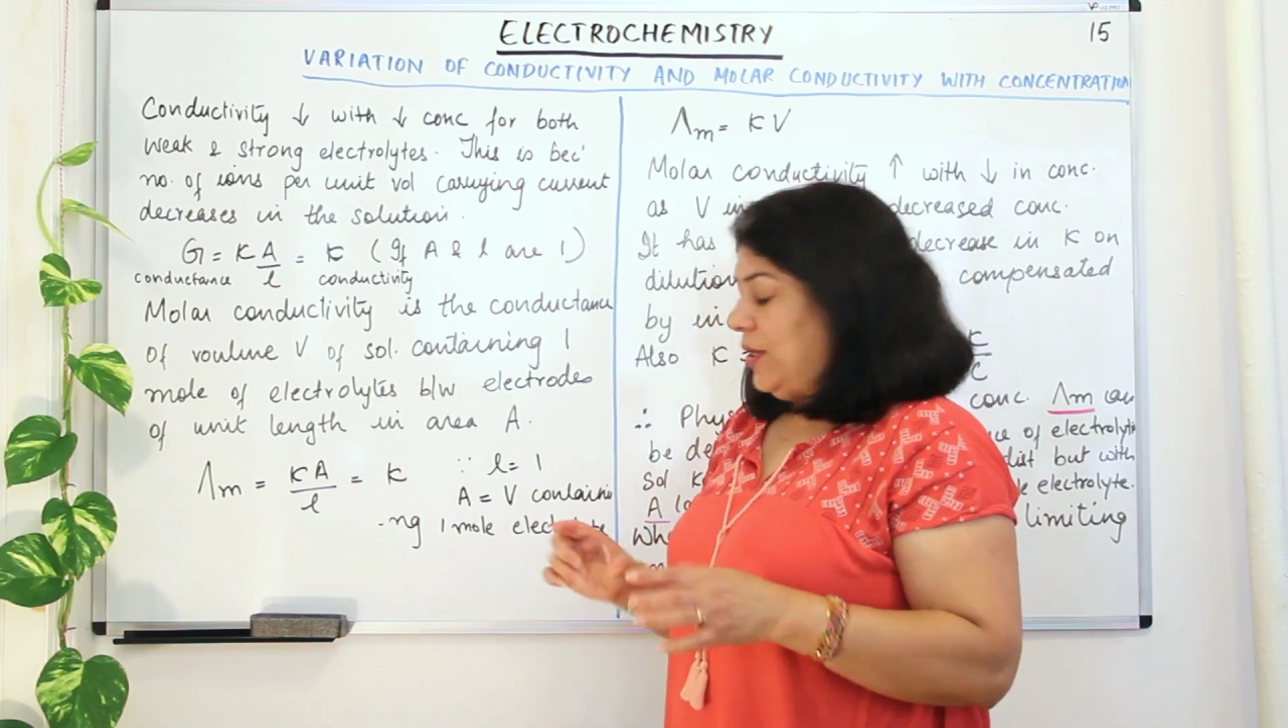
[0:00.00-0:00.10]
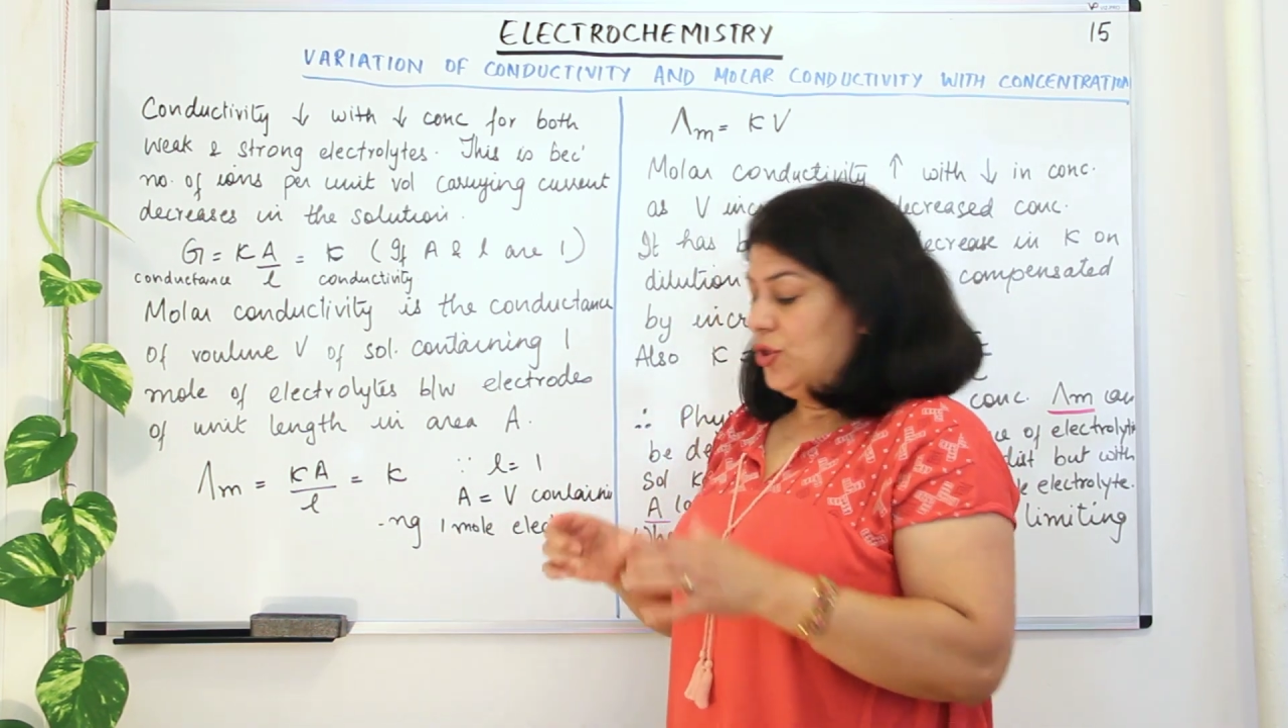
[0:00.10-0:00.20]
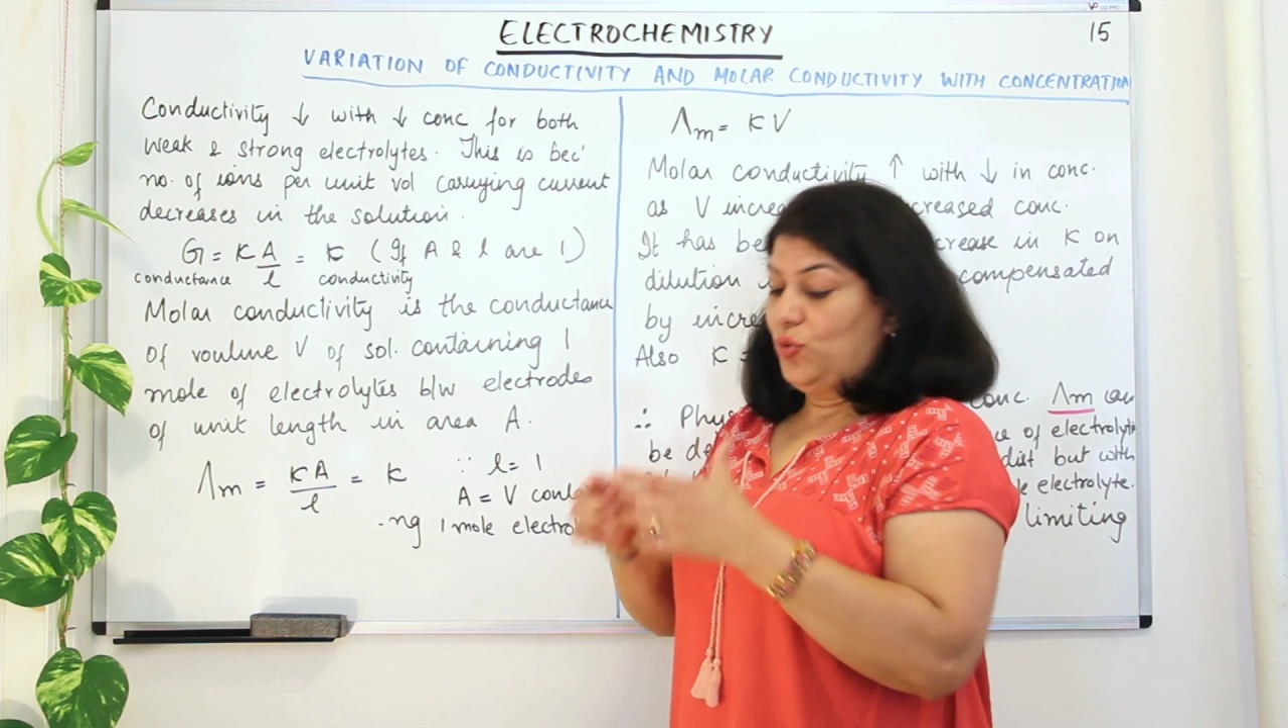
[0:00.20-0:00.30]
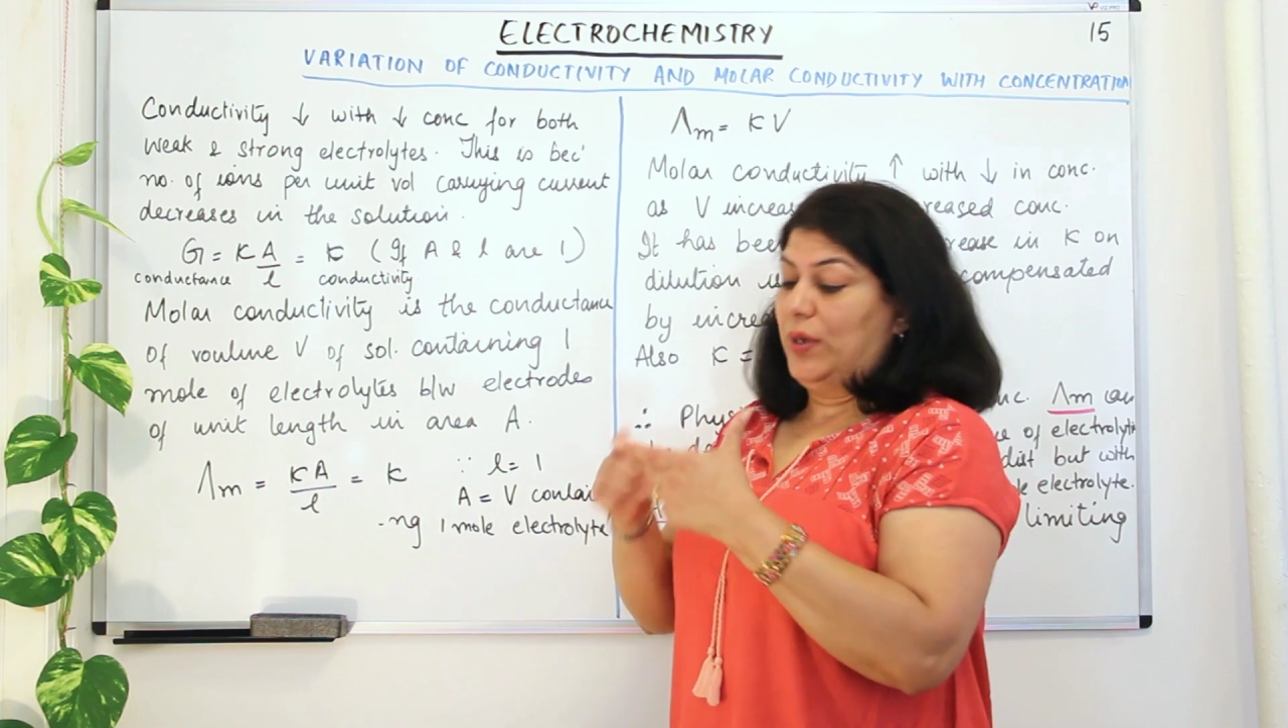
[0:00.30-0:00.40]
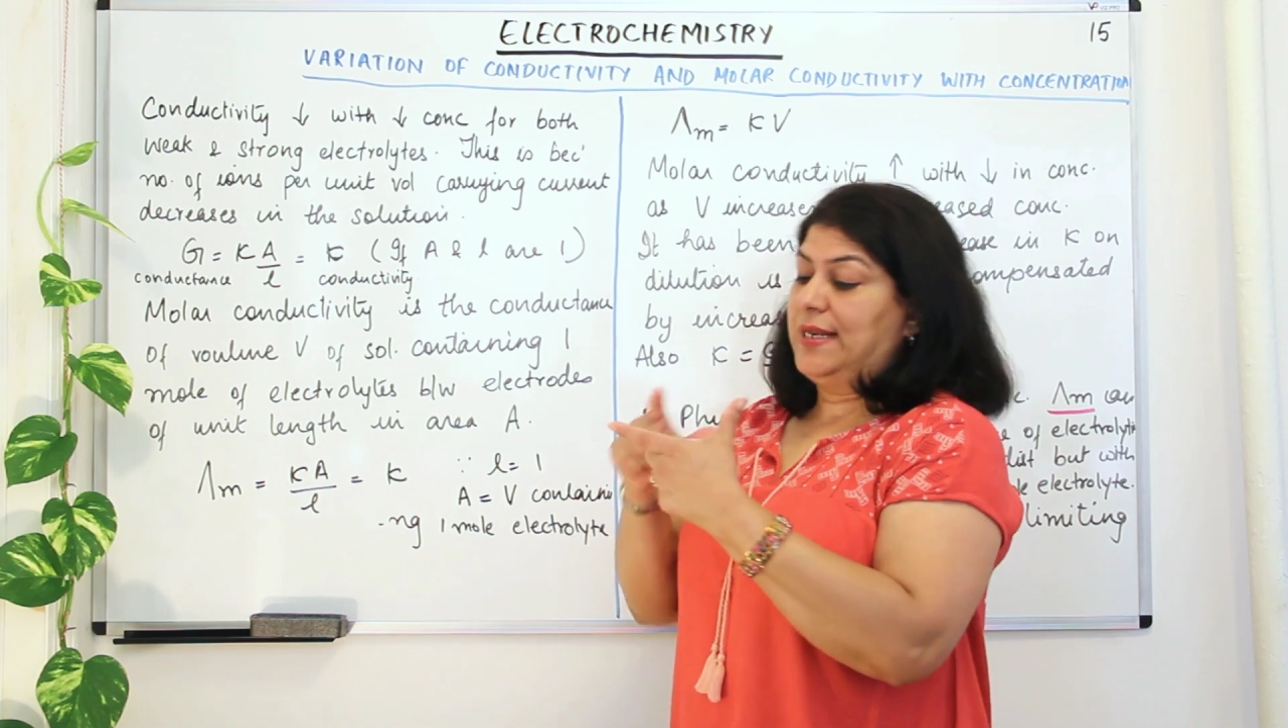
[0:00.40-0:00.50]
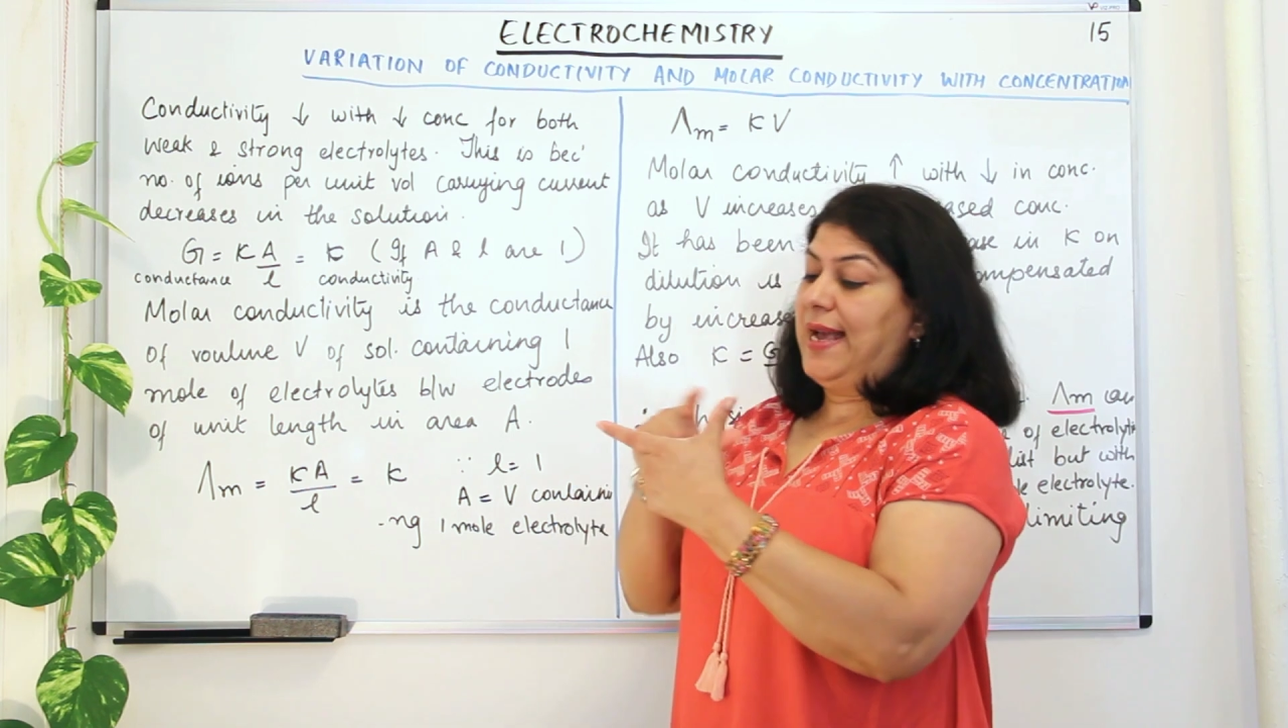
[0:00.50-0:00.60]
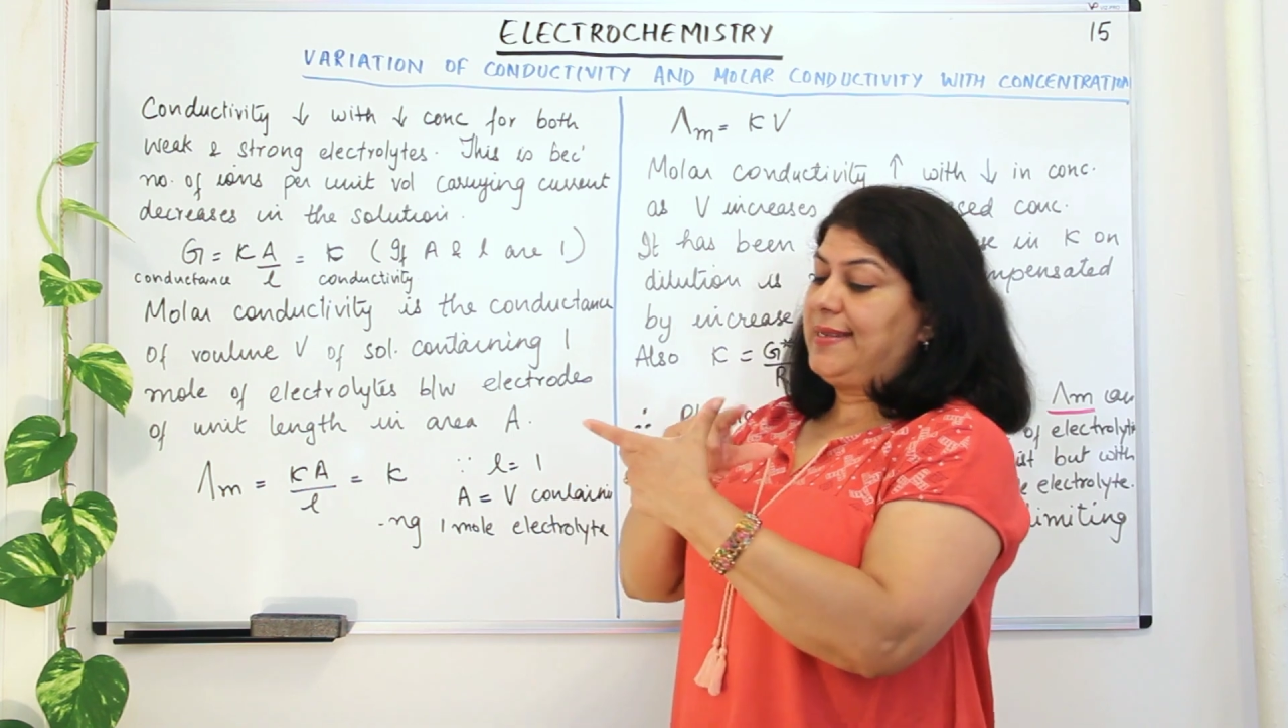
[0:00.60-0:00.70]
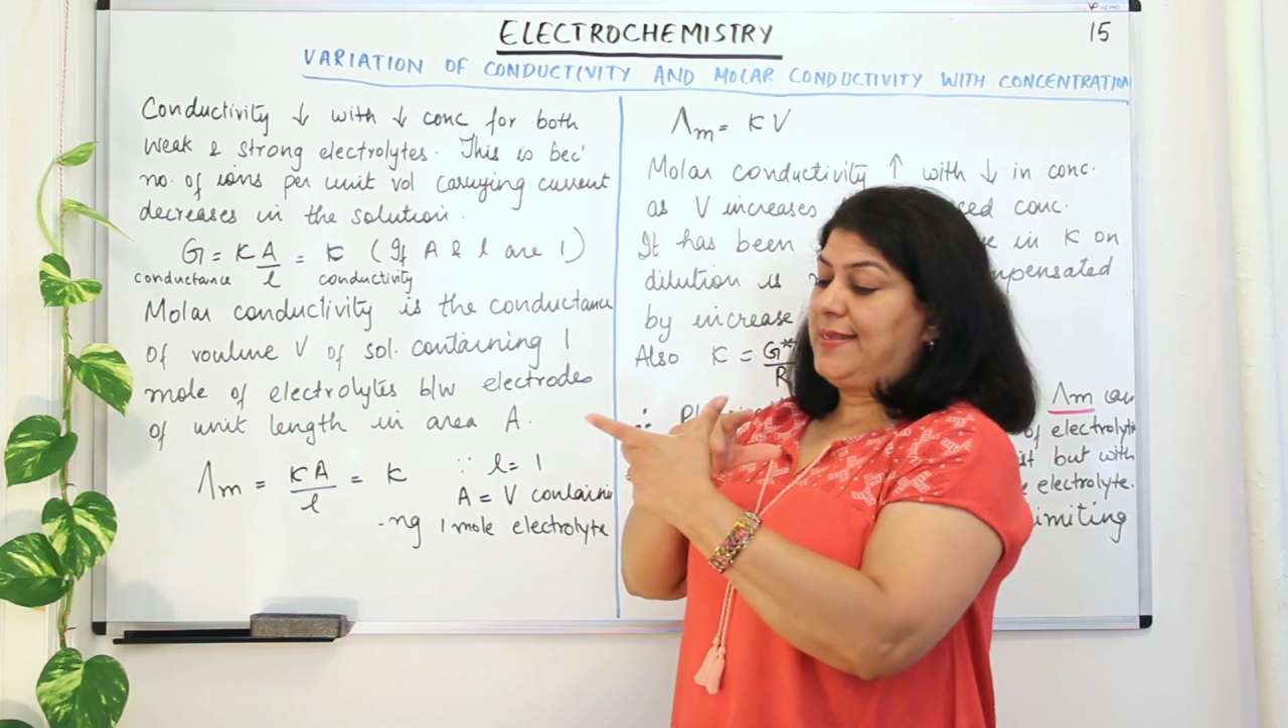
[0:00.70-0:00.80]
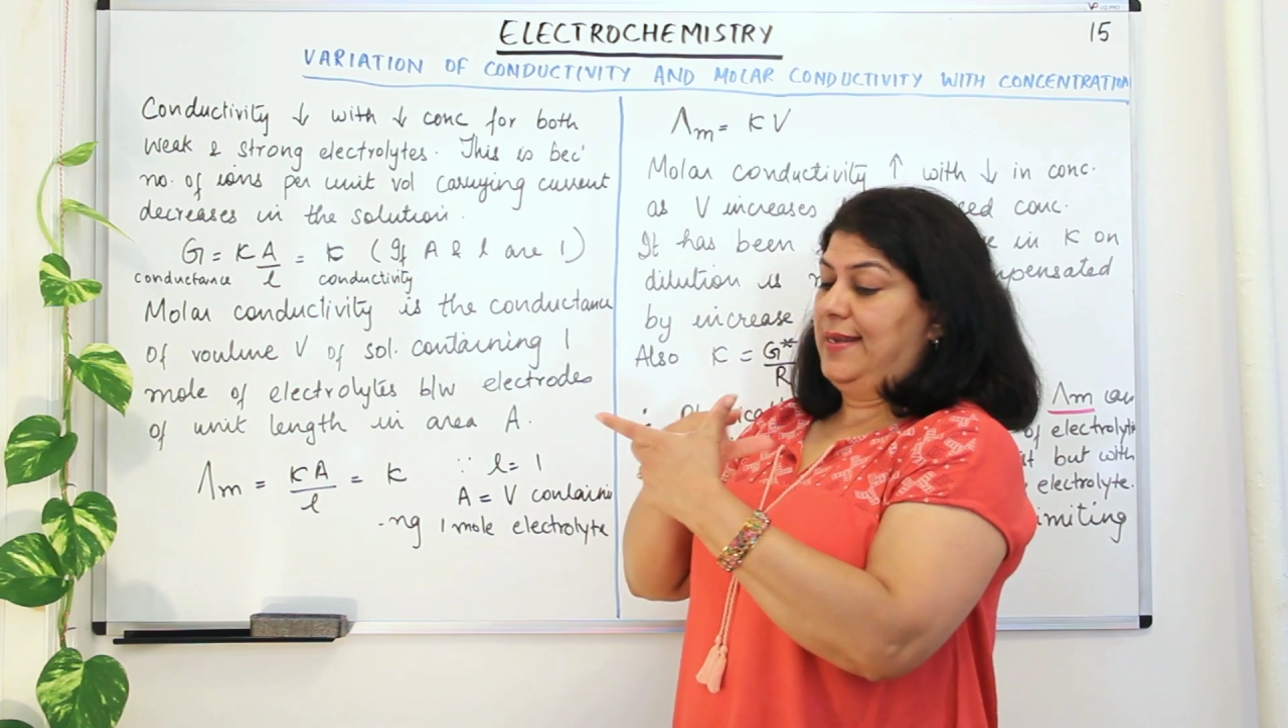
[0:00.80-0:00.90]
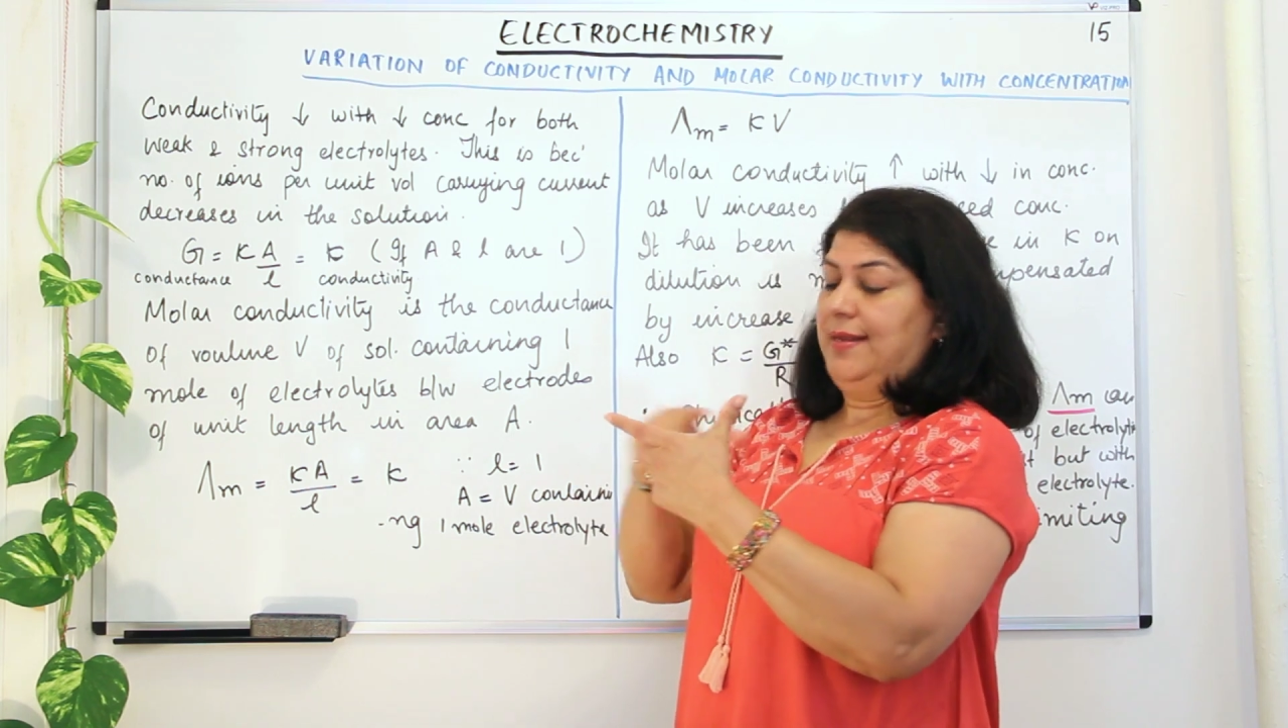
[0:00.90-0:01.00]
So it
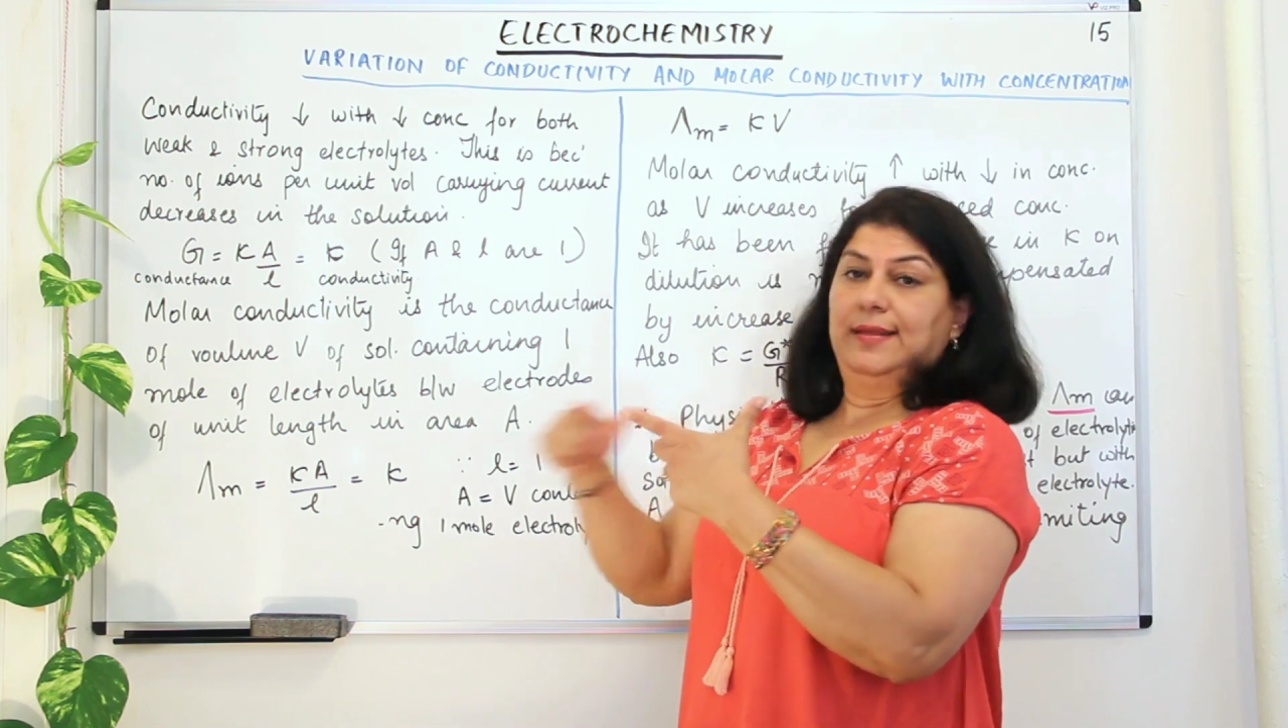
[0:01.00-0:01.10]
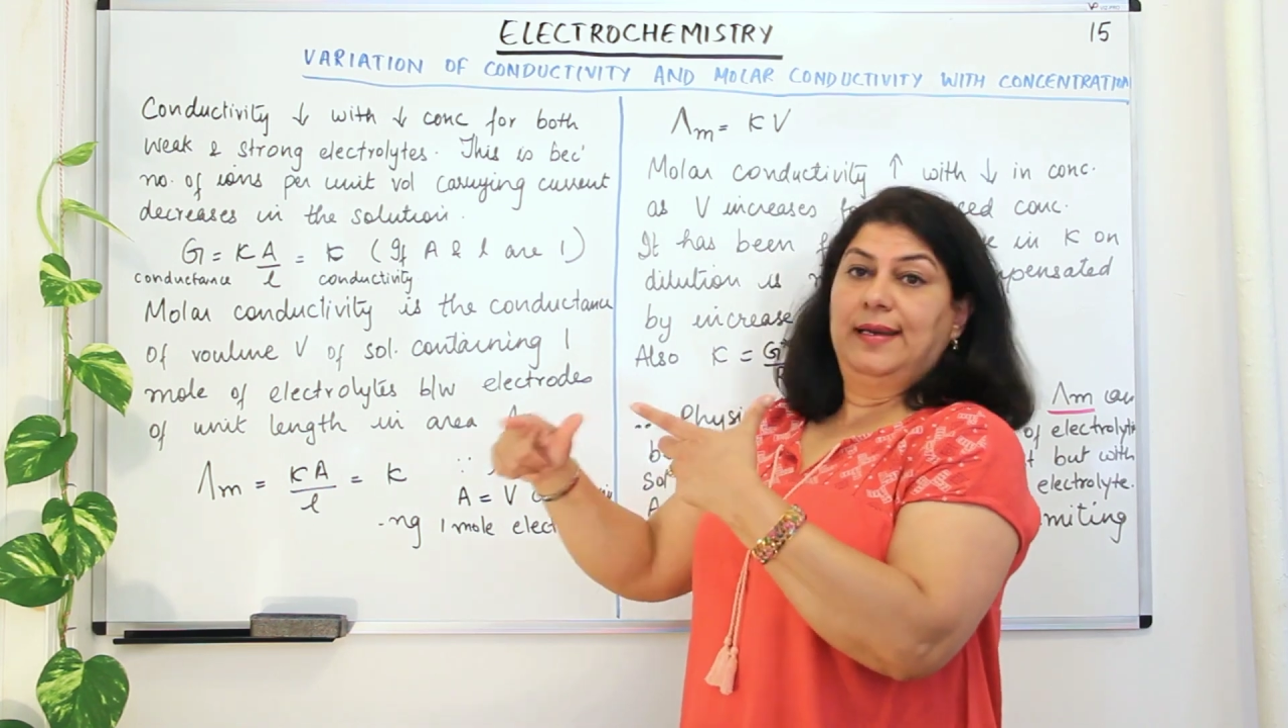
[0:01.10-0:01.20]
has